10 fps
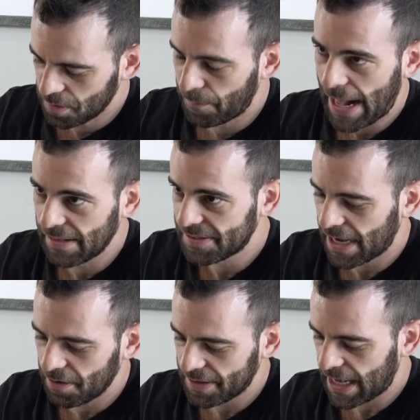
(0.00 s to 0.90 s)
to balance
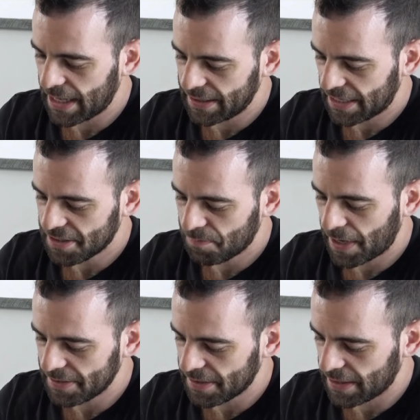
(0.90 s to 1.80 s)
out that
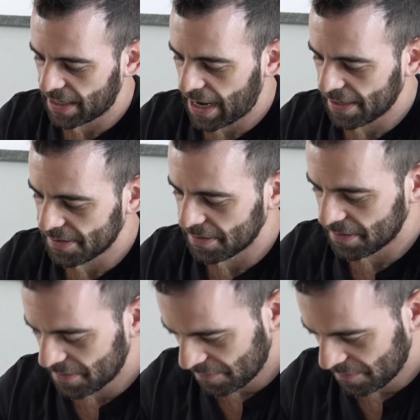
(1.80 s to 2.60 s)
spice and that acid.